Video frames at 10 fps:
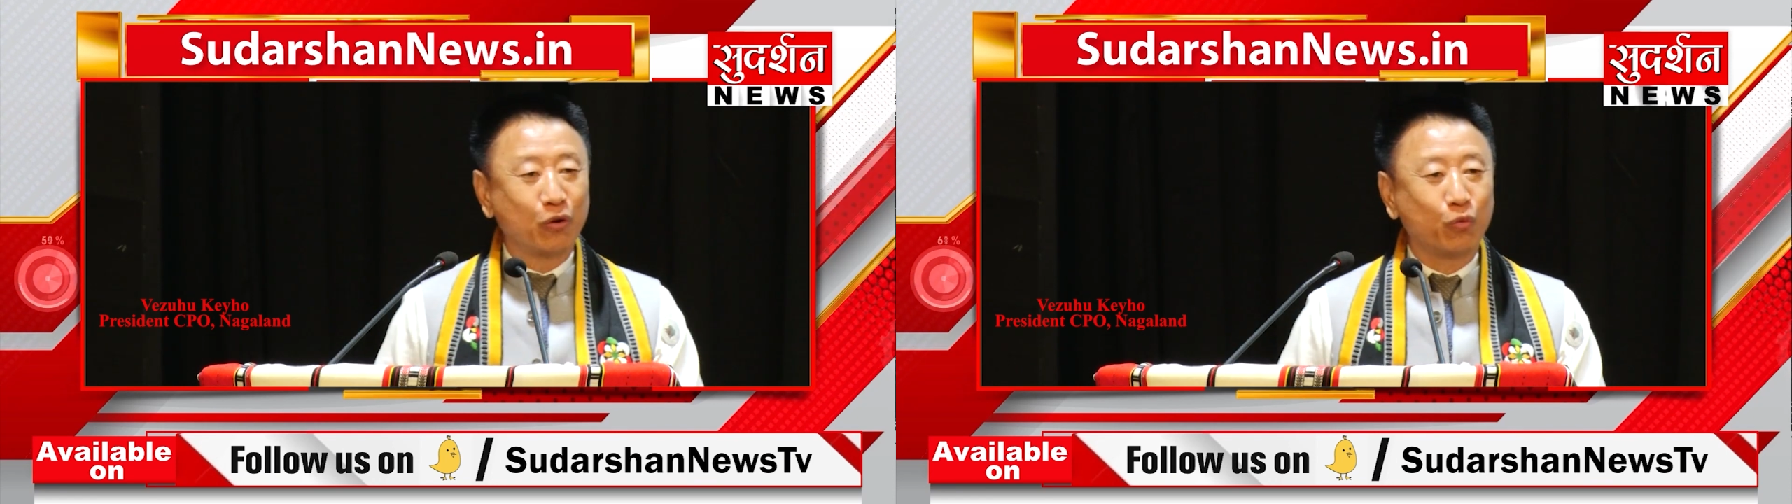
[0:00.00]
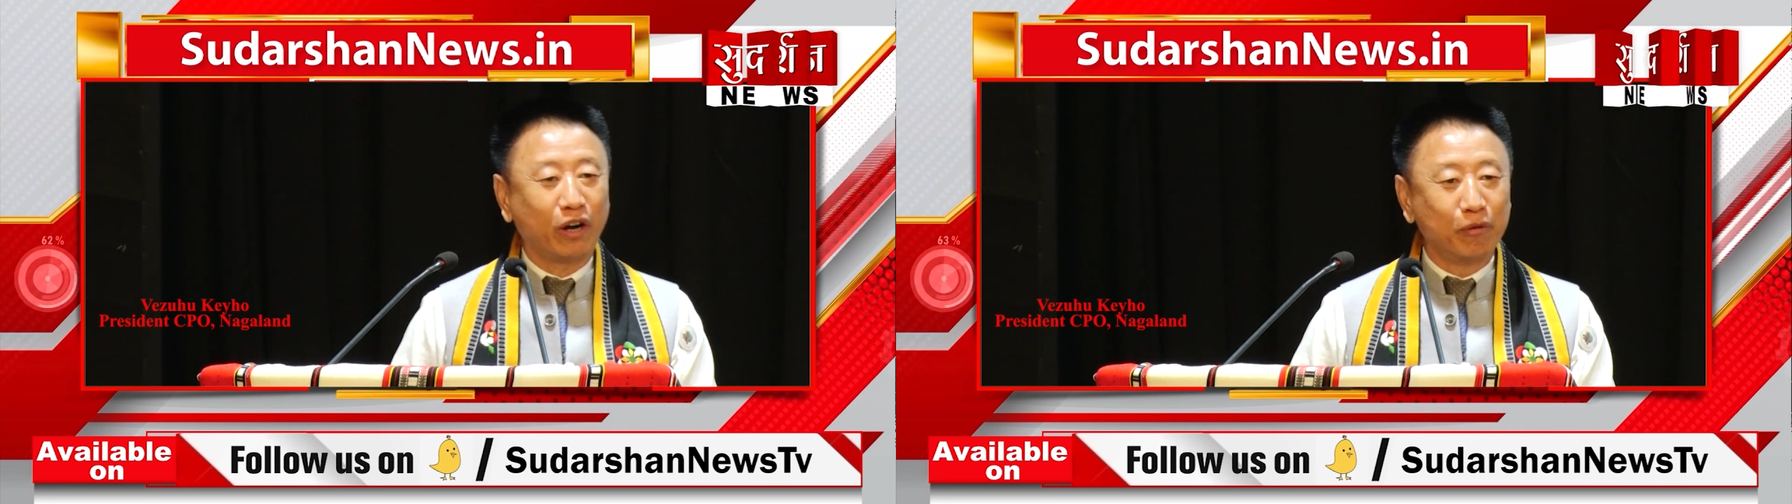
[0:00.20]

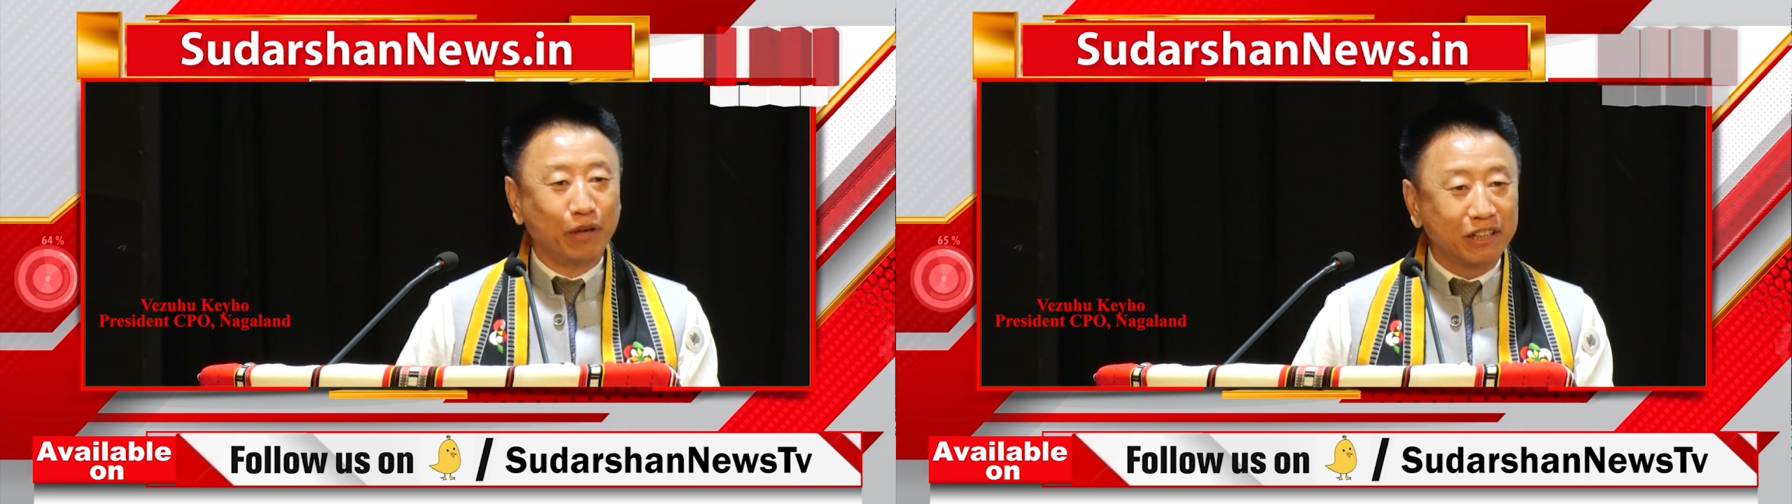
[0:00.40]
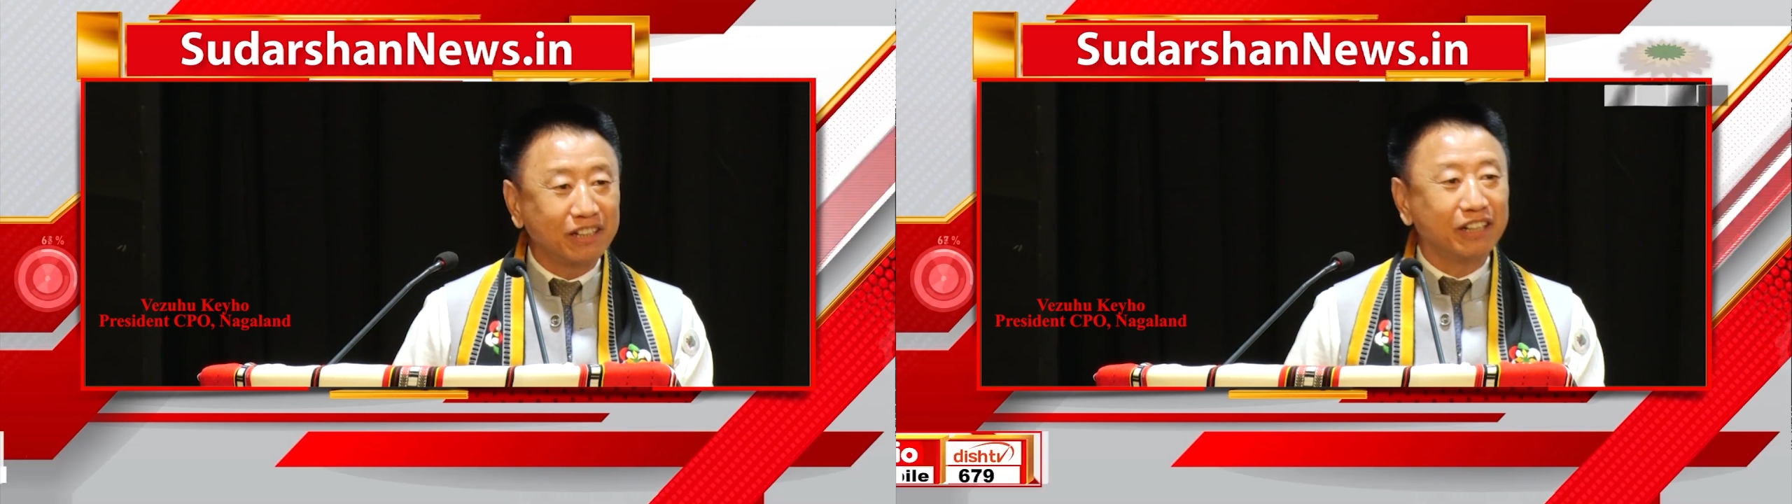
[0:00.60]
we are
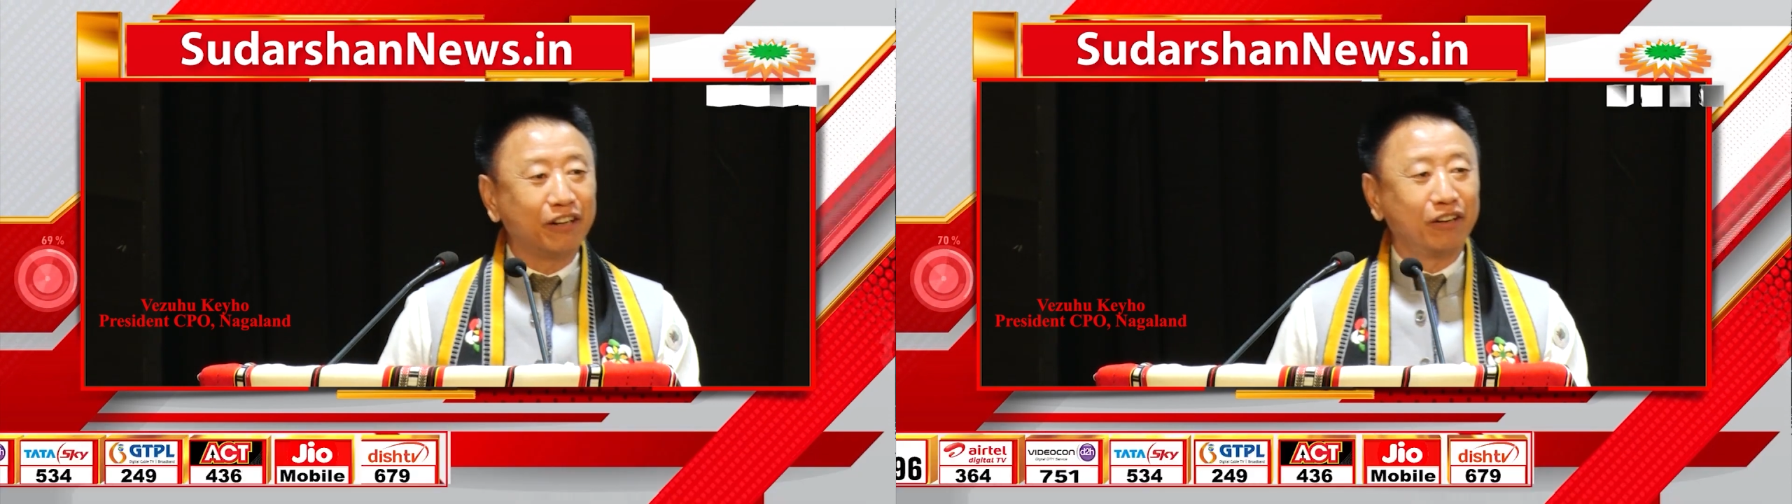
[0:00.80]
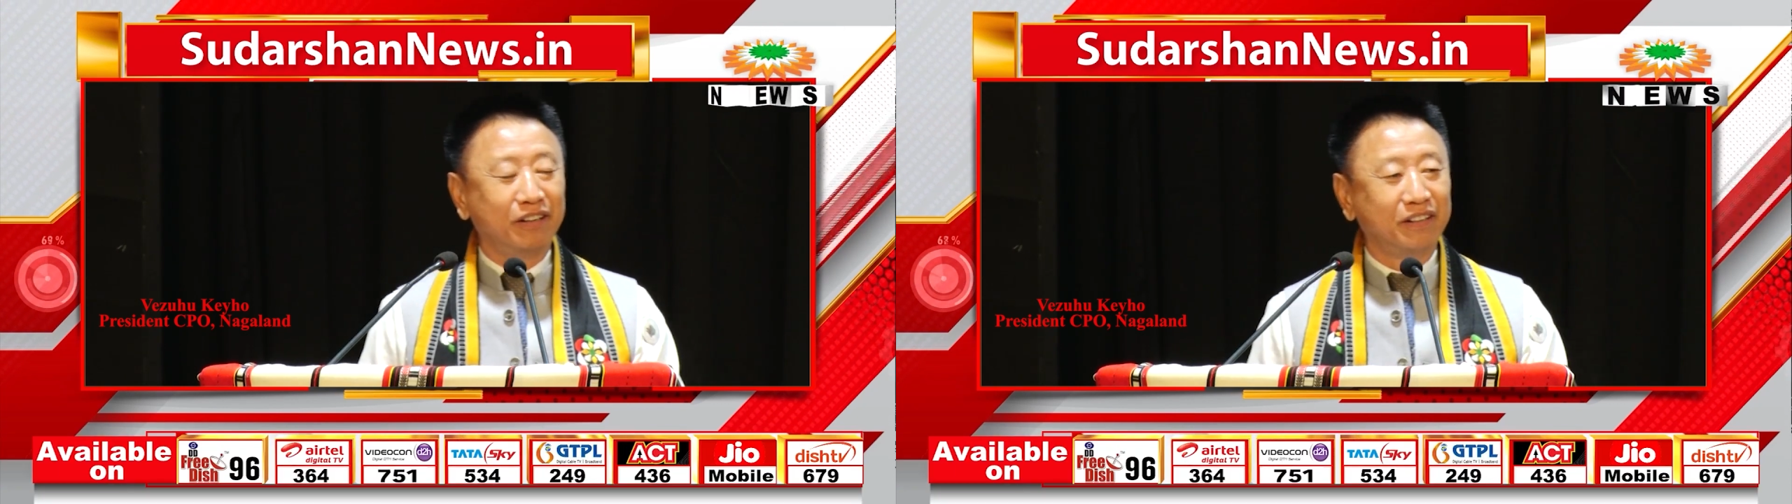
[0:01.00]
meeting
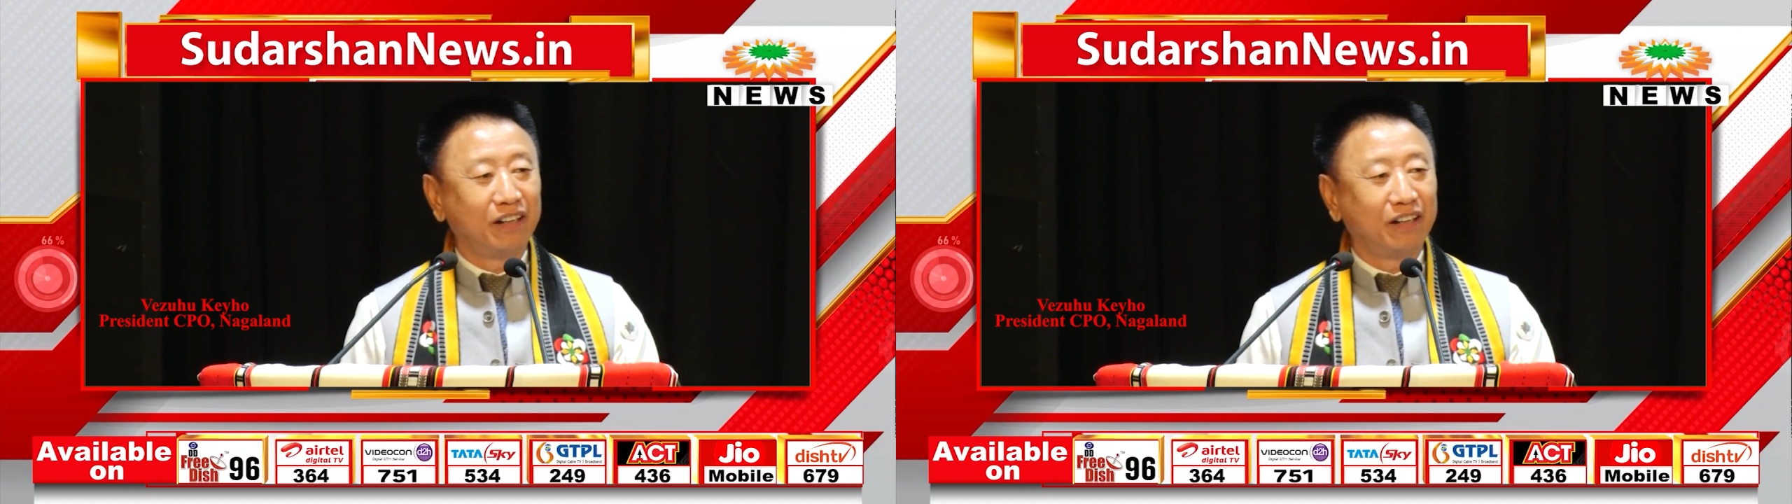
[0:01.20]
here